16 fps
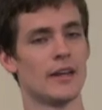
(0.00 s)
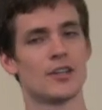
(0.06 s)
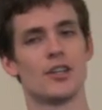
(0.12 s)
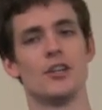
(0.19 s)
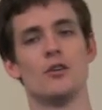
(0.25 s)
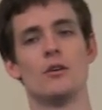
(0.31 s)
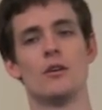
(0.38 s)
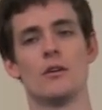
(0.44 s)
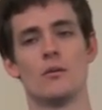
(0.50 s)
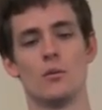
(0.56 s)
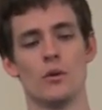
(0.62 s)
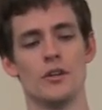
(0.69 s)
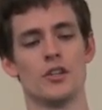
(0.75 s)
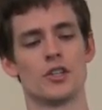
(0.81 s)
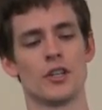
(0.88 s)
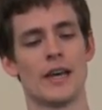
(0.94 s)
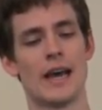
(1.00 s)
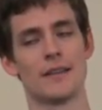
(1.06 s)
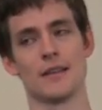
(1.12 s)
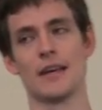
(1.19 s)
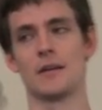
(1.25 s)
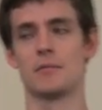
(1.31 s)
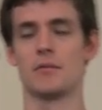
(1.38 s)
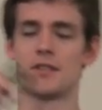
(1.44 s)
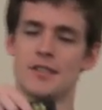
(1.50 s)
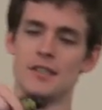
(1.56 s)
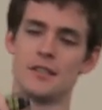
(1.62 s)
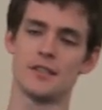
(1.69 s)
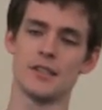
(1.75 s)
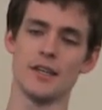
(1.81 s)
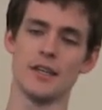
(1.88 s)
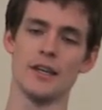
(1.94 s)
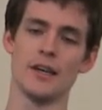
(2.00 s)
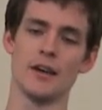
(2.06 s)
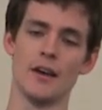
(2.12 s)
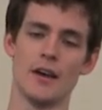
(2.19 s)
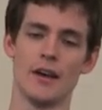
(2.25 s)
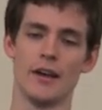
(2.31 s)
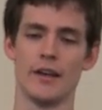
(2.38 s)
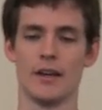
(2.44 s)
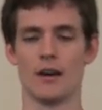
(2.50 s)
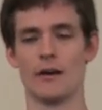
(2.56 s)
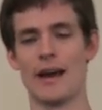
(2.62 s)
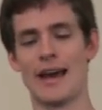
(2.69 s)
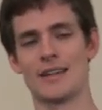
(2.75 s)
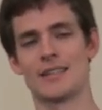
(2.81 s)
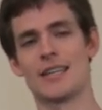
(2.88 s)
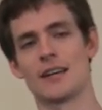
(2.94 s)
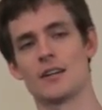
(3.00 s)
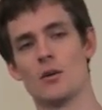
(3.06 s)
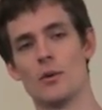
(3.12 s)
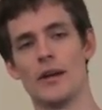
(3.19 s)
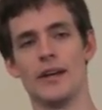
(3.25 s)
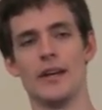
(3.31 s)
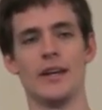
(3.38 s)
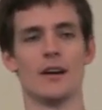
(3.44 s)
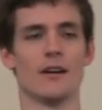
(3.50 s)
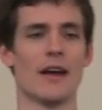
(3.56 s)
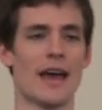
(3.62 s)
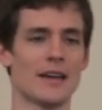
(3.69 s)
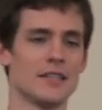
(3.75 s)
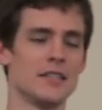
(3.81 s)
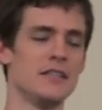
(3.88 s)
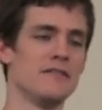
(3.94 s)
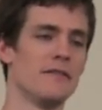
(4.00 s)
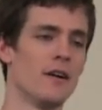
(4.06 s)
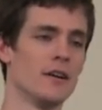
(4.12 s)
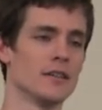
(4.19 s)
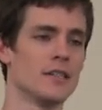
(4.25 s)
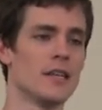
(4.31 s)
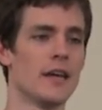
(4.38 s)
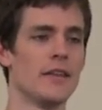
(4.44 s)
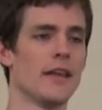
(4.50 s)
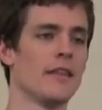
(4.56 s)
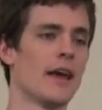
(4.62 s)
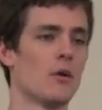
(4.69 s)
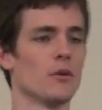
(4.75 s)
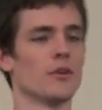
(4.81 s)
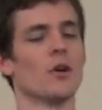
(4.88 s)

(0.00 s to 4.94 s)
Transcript: issue, we'll usually add like CC, you know, at Technoweenie or at Defunkt, and then that will